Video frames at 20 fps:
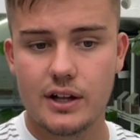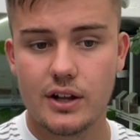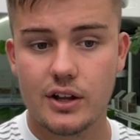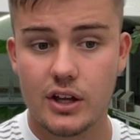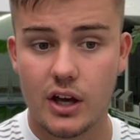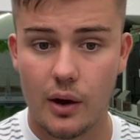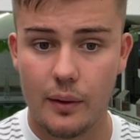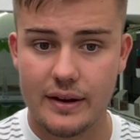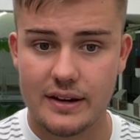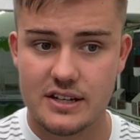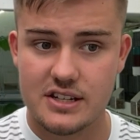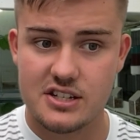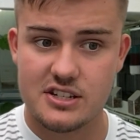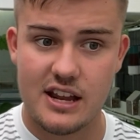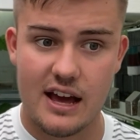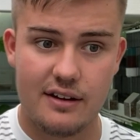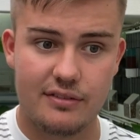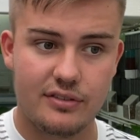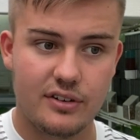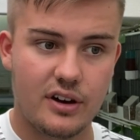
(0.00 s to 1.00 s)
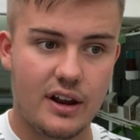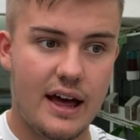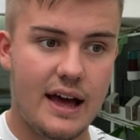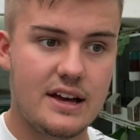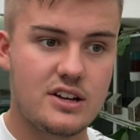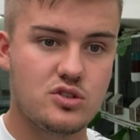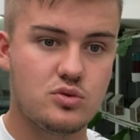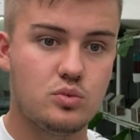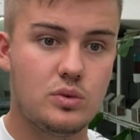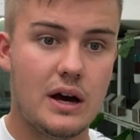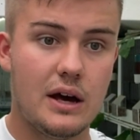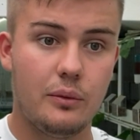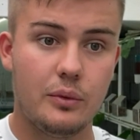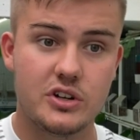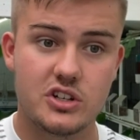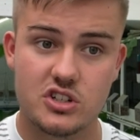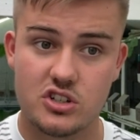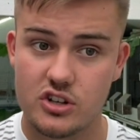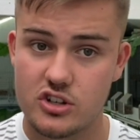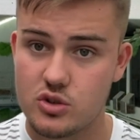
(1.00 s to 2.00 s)
going to Stafford as well,
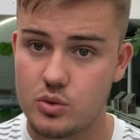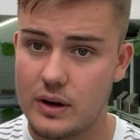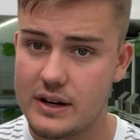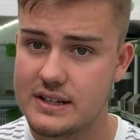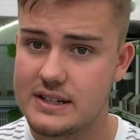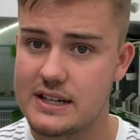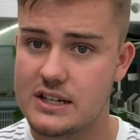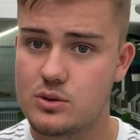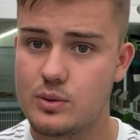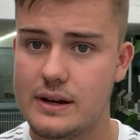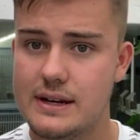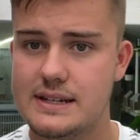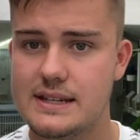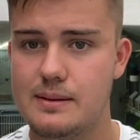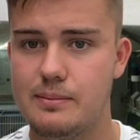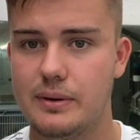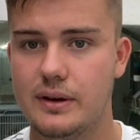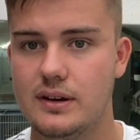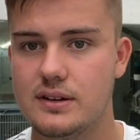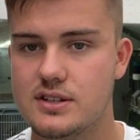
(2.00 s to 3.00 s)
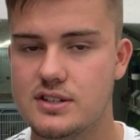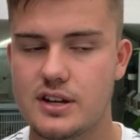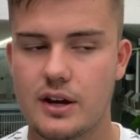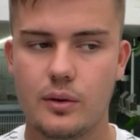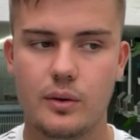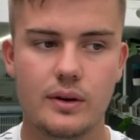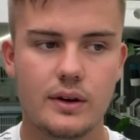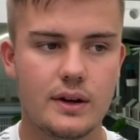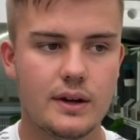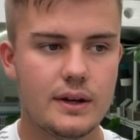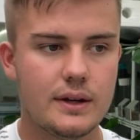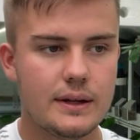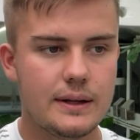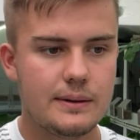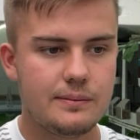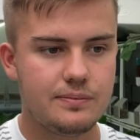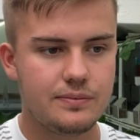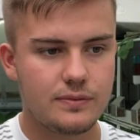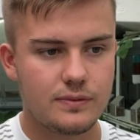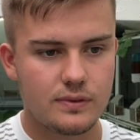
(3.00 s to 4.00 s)
which is a 2020 bird. So
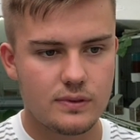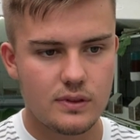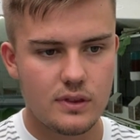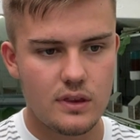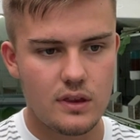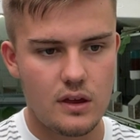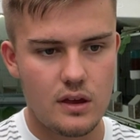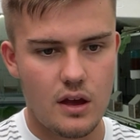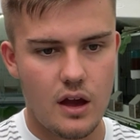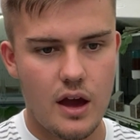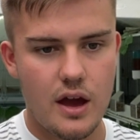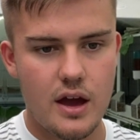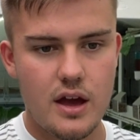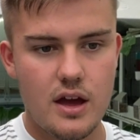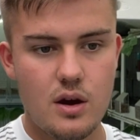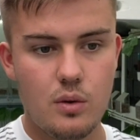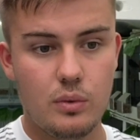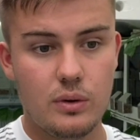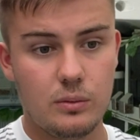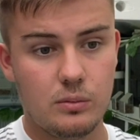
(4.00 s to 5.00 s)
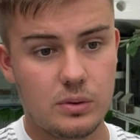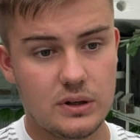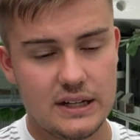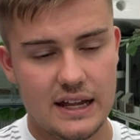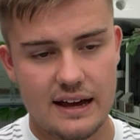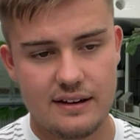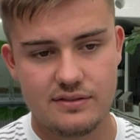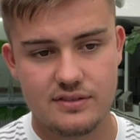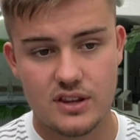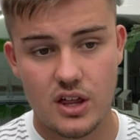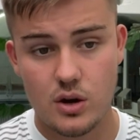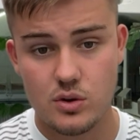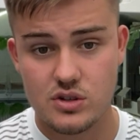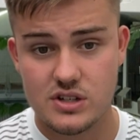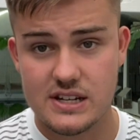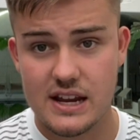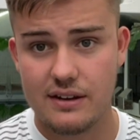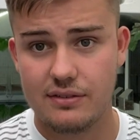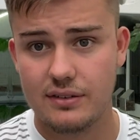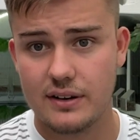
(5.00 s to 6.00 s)
we'll have those
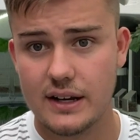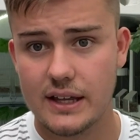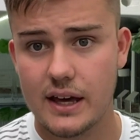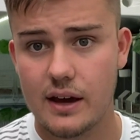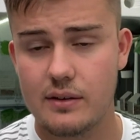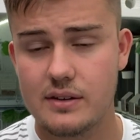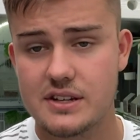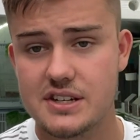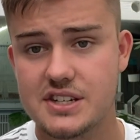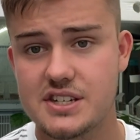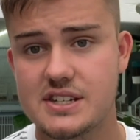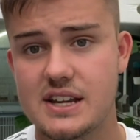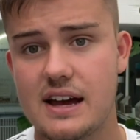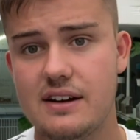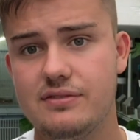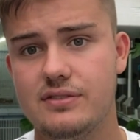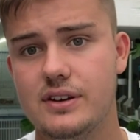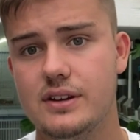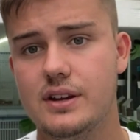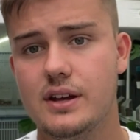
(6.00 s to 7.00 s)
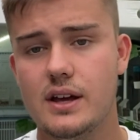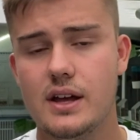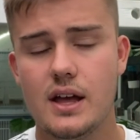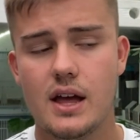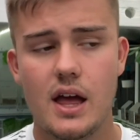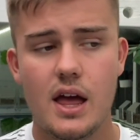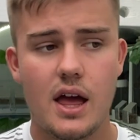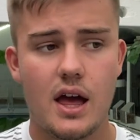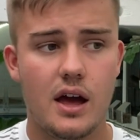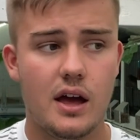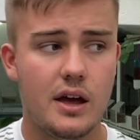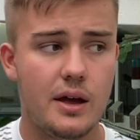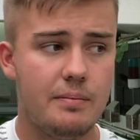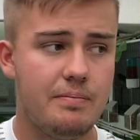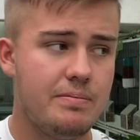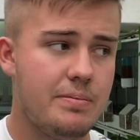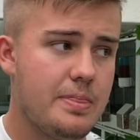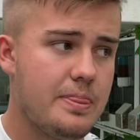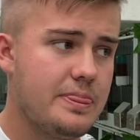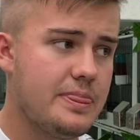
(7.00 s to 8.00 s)
definitely going to Stafford.
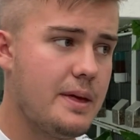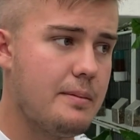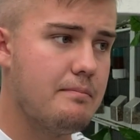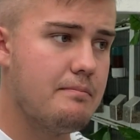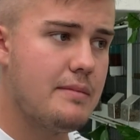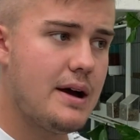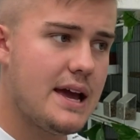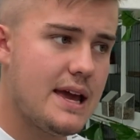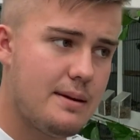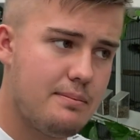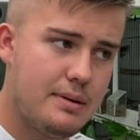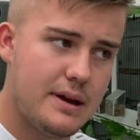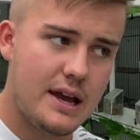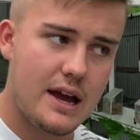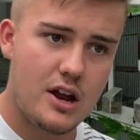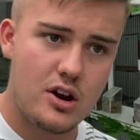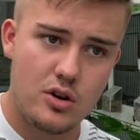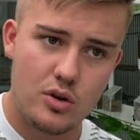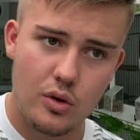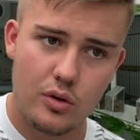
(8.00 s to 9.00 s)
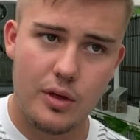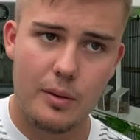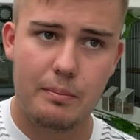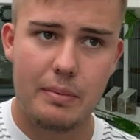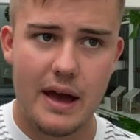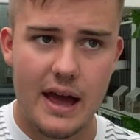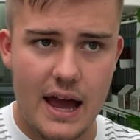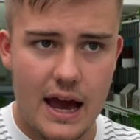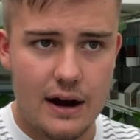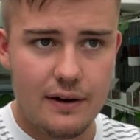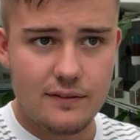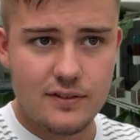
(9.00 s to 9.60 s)
There may be another pair of